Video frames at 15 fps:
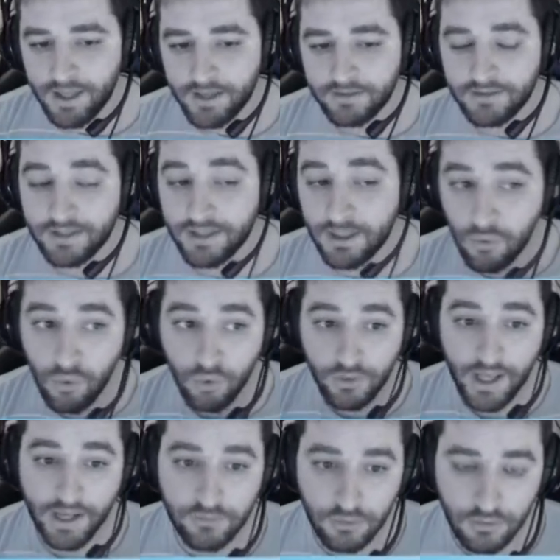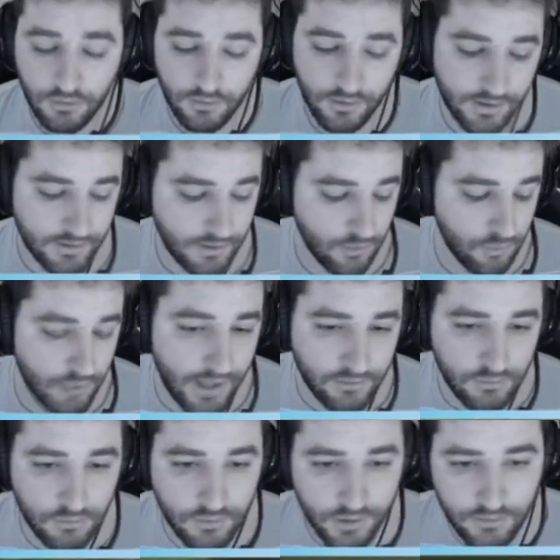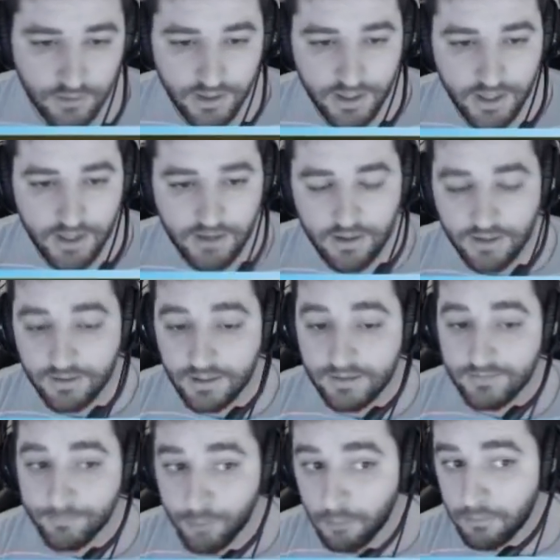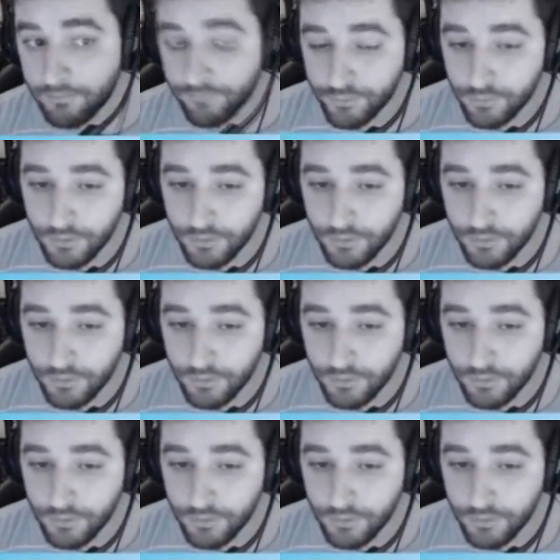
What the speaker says: They can go connector and then connector game A, and then it's a problem for you.